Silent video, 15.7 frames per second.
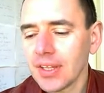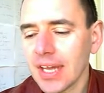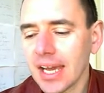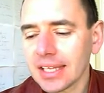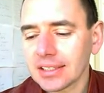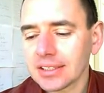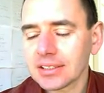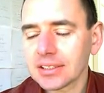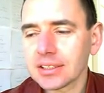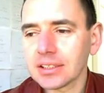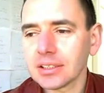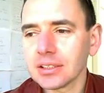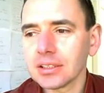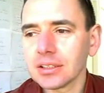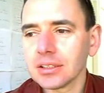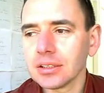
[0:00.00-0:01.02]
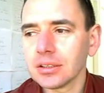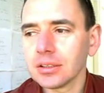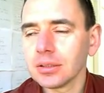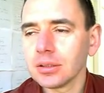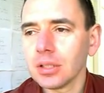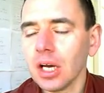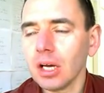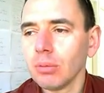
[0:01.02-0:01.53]
that
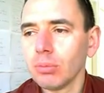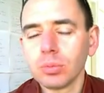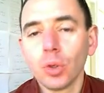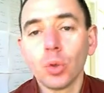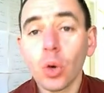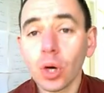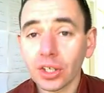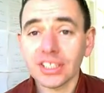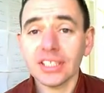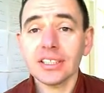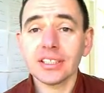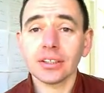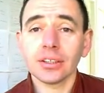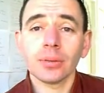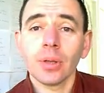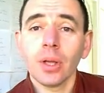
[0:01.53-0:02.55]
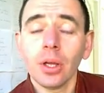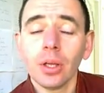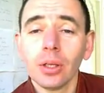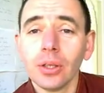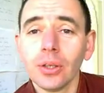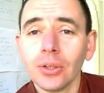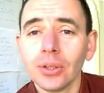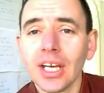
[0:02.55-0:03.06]
uh, who are dating
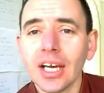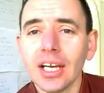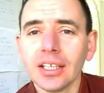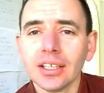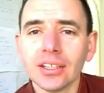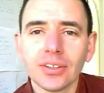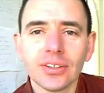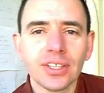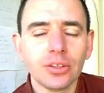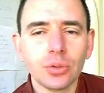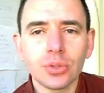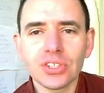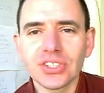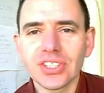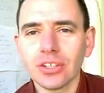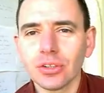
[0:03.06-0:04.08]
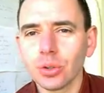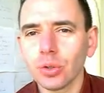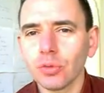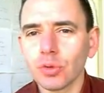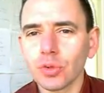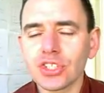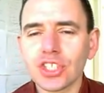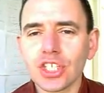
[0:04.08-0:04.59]
uh, a guy and they notice that the
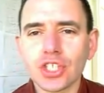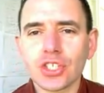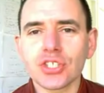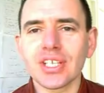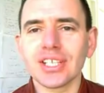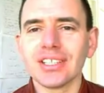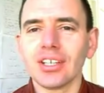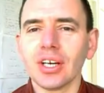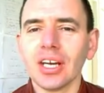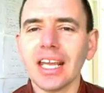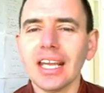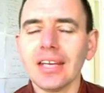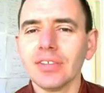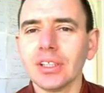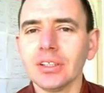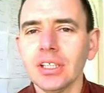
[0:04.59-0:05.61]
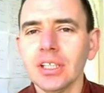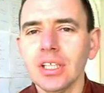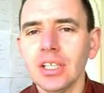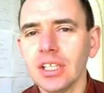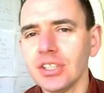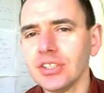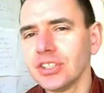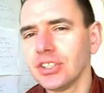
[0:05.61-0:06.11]
conversations that they're having
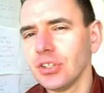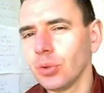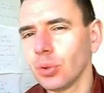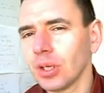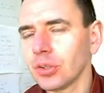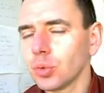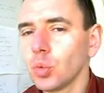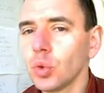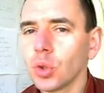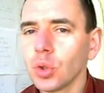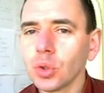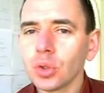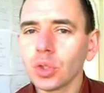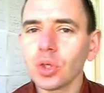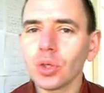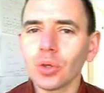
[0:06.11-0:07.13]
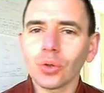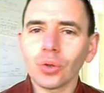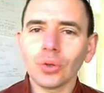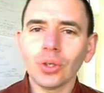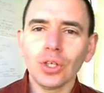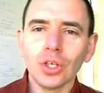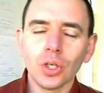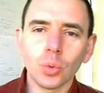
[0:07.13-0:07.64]
it's either at work
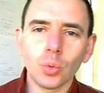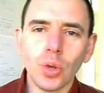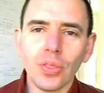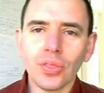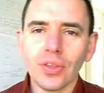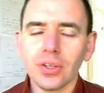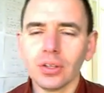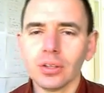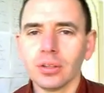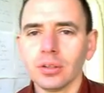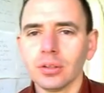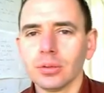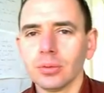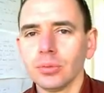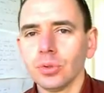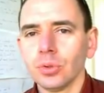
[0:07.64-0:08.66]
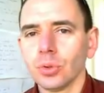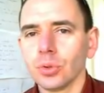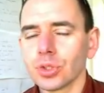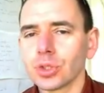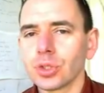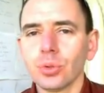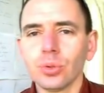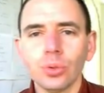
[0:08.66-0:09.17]
or within uh, you
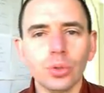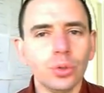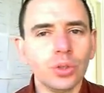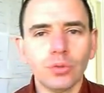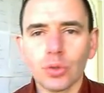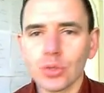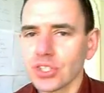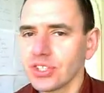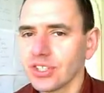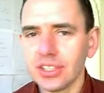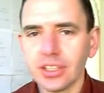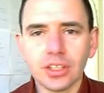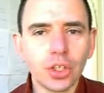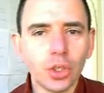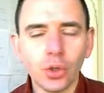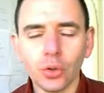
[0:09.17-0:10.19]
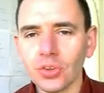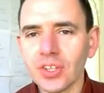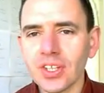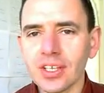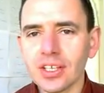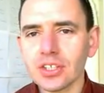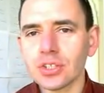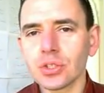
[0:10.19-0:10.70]
know school, university
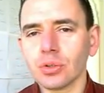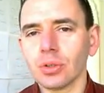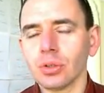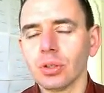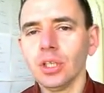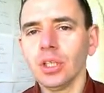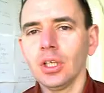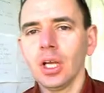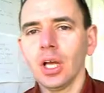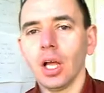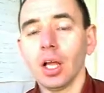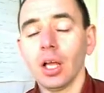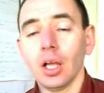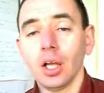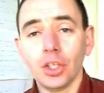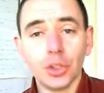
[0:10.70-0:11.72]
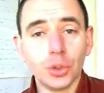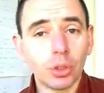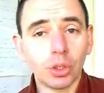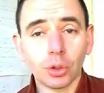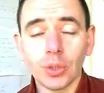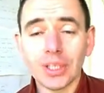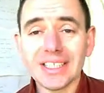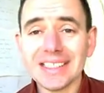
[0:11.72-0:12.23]
context, or uh, you
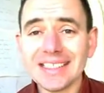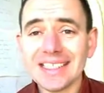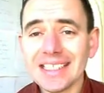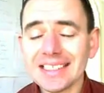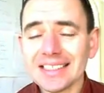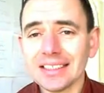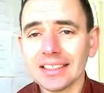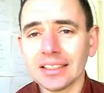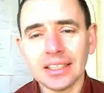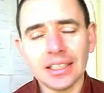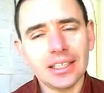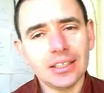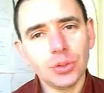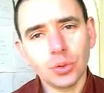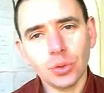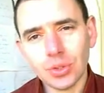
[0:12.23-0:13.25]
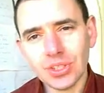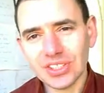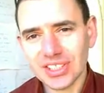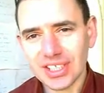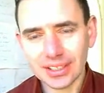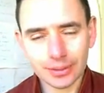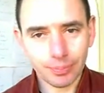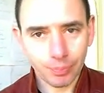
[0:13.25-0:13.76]
are already dating, and you
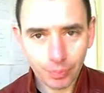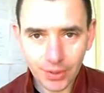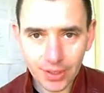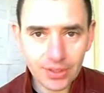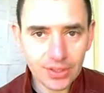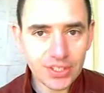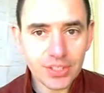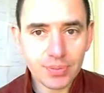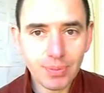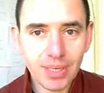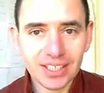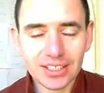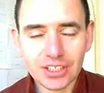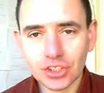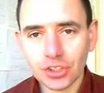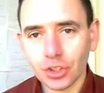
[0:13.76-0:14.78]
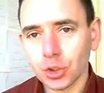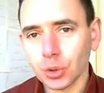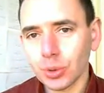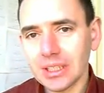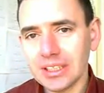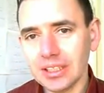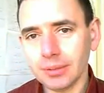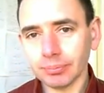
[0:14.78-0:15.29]
notice that uh, this man is not
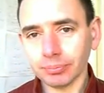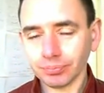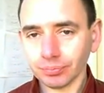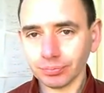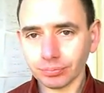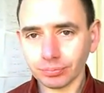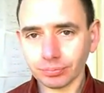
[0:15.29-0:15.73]
really